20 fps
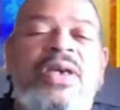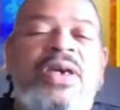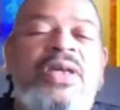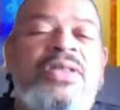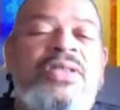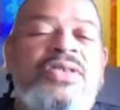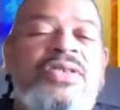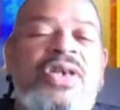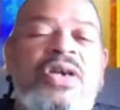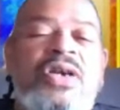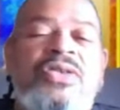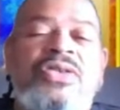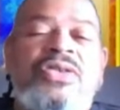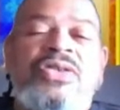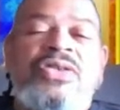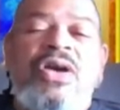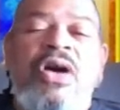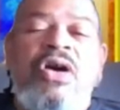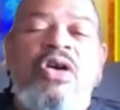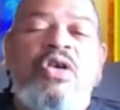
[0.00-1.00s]
the other
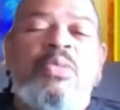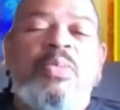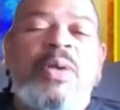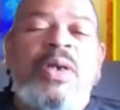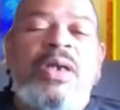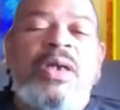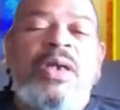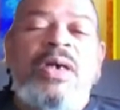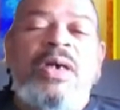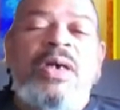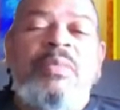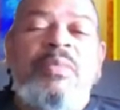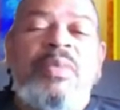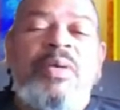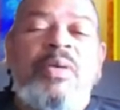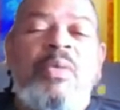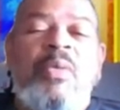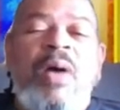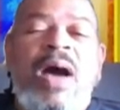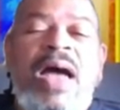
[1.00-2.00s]
churches are opening up,
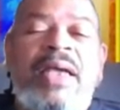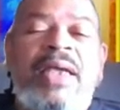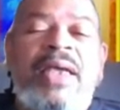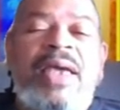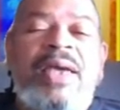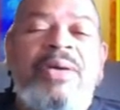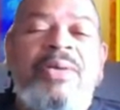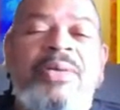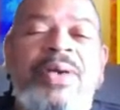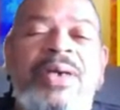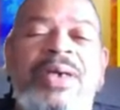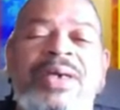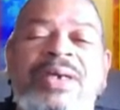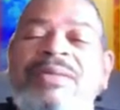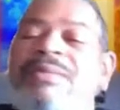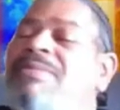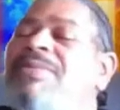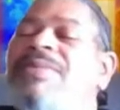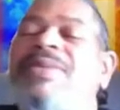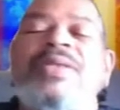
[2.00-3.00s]
but why can't
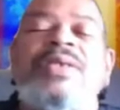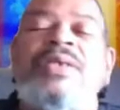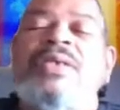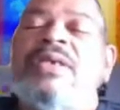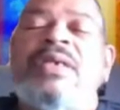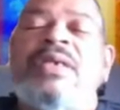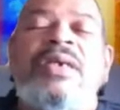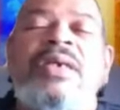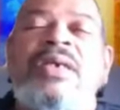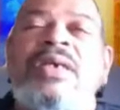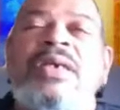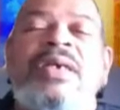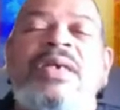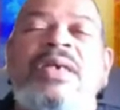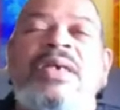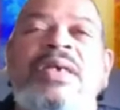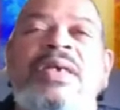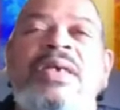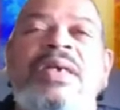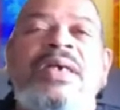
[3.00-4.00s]
we
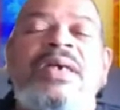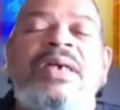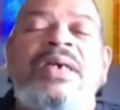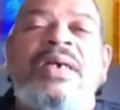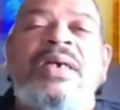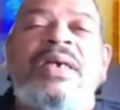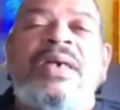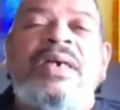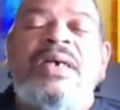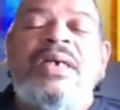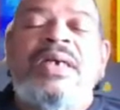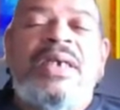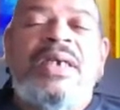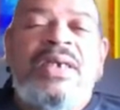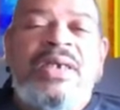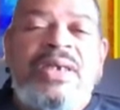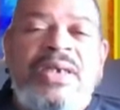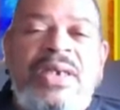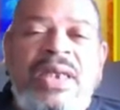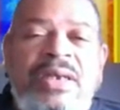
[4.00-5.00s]
uh,
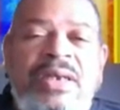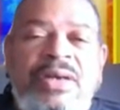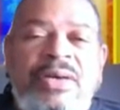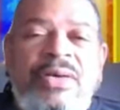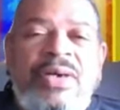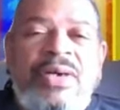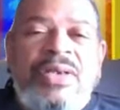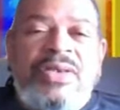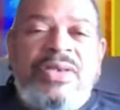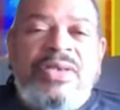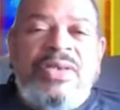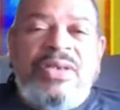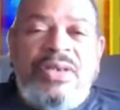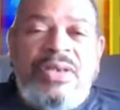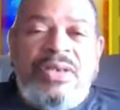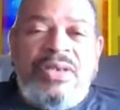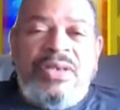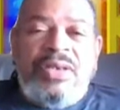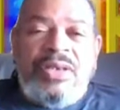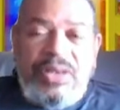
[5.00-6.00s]
kill that noise? you,
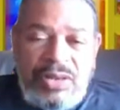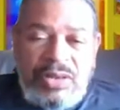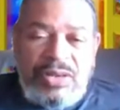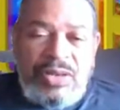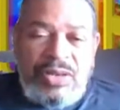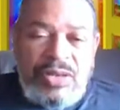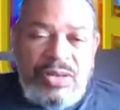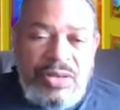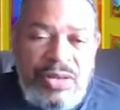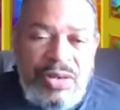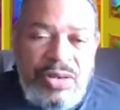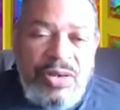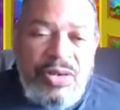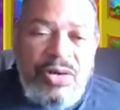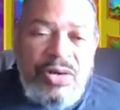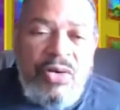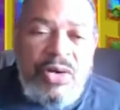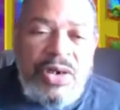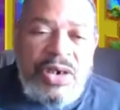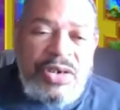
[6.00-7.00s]

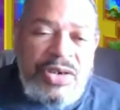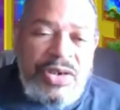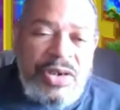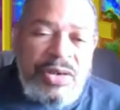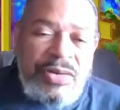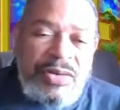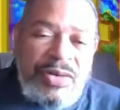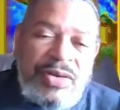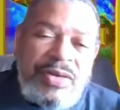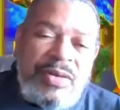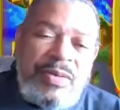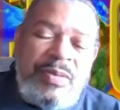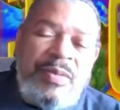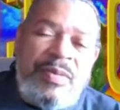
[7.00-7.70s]
you're going to church.